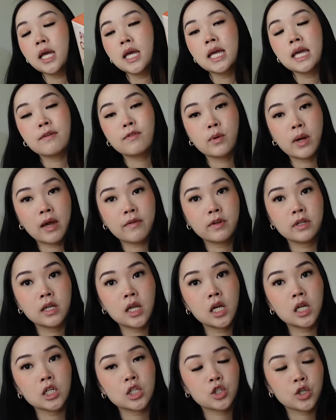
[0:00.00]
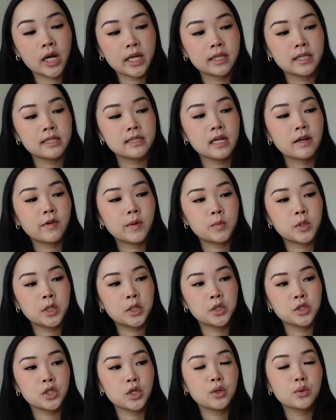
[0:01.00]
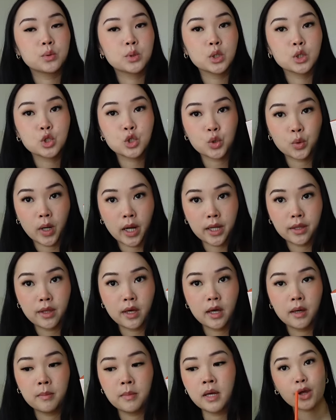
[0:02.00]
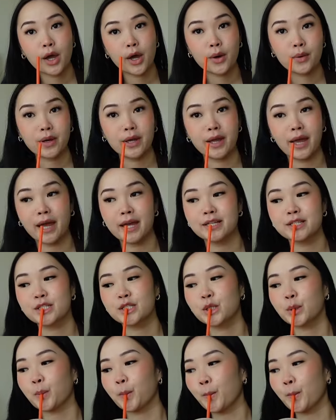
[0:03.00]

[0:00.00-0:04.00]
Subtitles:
If you haven't tried these yet from Trader Joe's, try them. Okay guys,